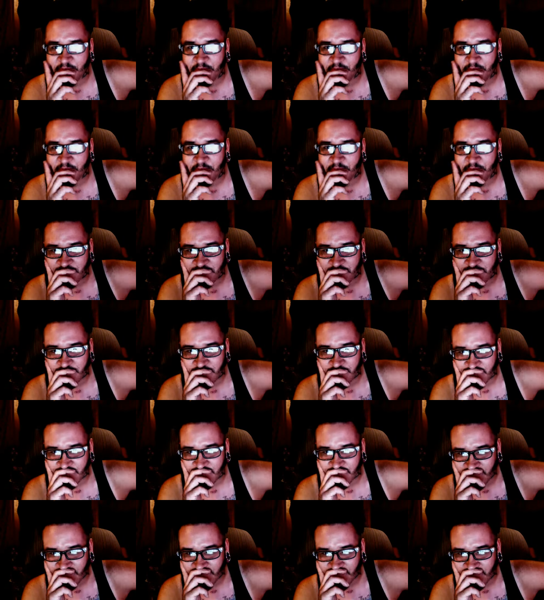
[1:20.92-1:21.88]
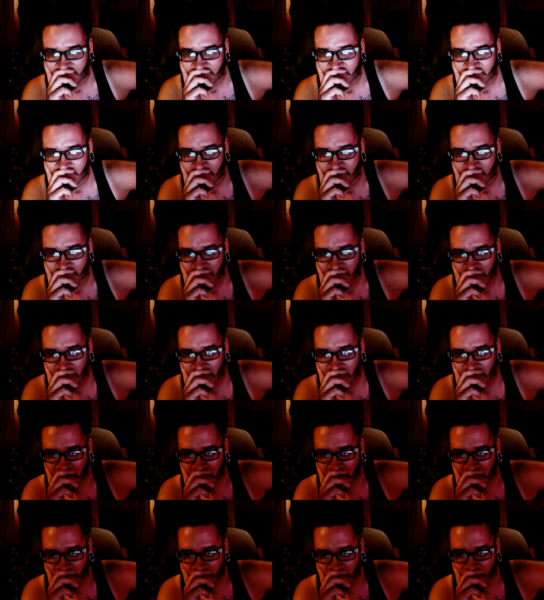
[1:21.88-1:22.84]

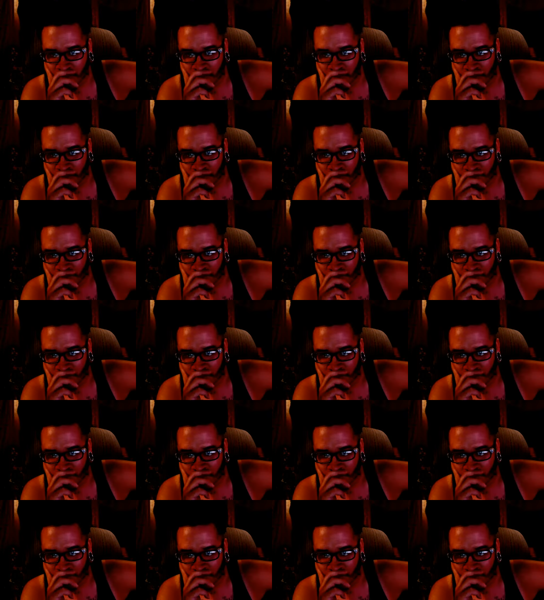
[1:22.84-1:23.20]
(silence)